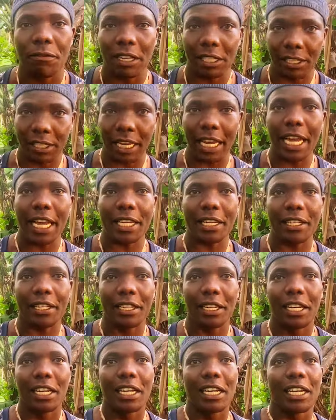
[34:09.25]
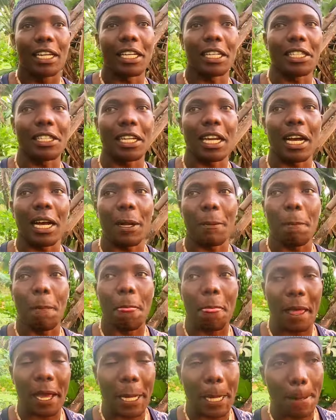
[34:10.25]
First aid, it's, um,
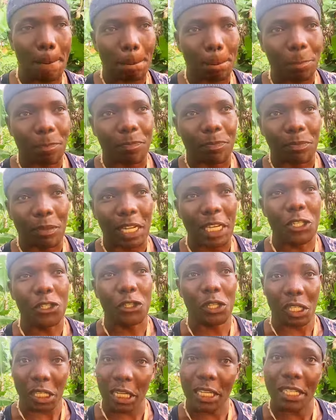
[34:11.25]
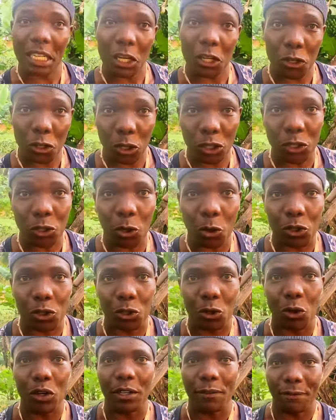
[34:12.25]
it's, it's a short
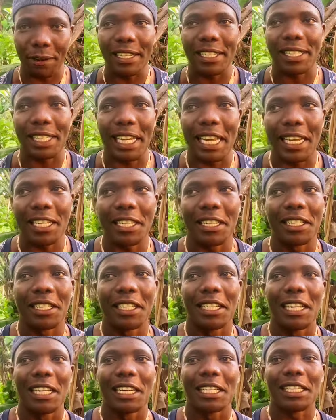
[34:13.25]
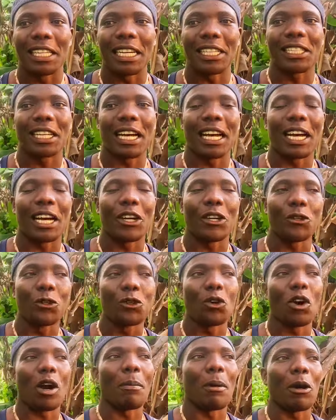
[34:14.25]
course called first aid that uh, you
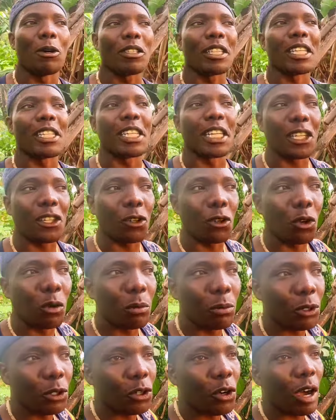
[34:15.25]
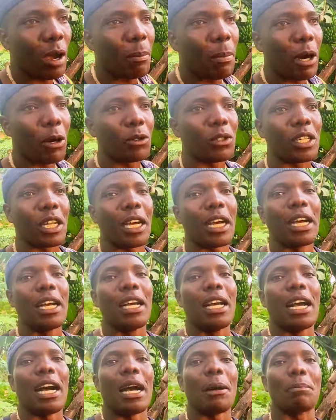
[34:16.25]
know about the sick room, you know about uh,
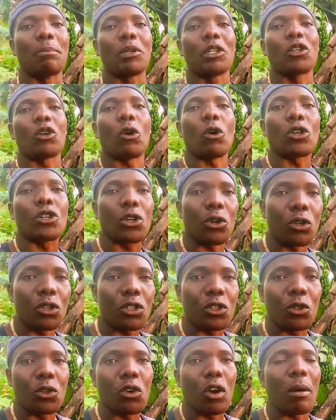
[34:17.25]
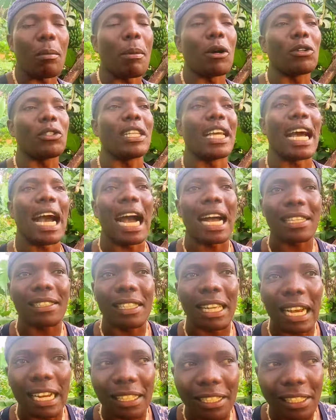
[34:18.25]
uh, precautions, you know about the
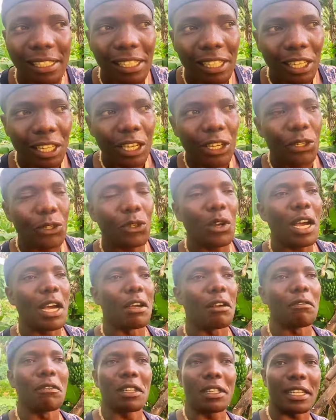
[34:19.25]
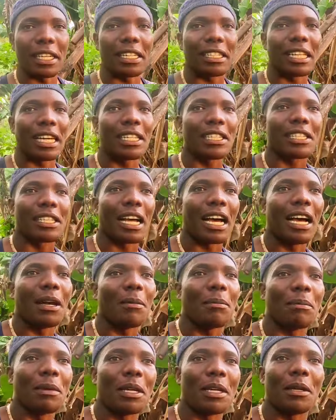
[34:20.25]
hazards, you know everything that uh,
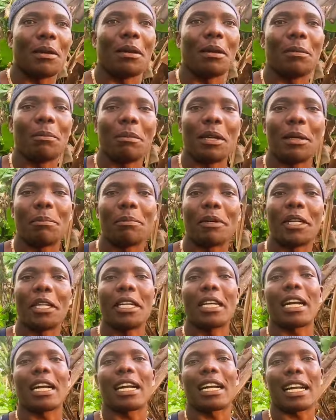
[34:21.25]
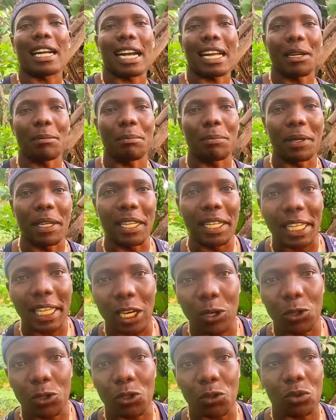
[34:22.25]
may, uh, maybe can bring
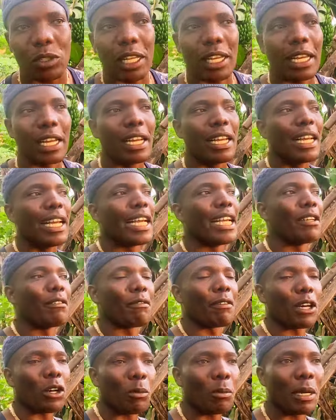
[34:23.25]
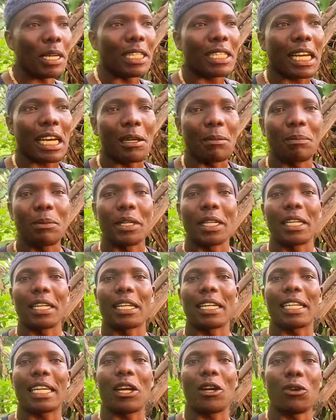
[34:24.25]
chaos to the environment, can
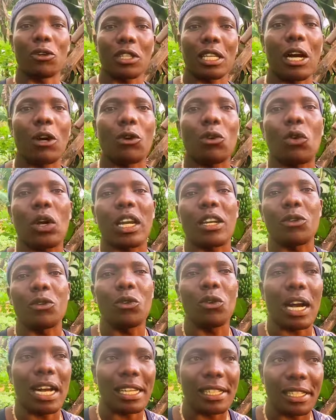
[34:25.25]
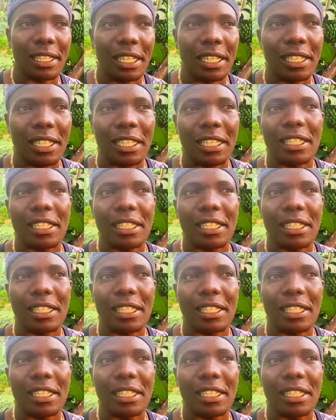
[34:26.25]
bring chaos. How can you assist?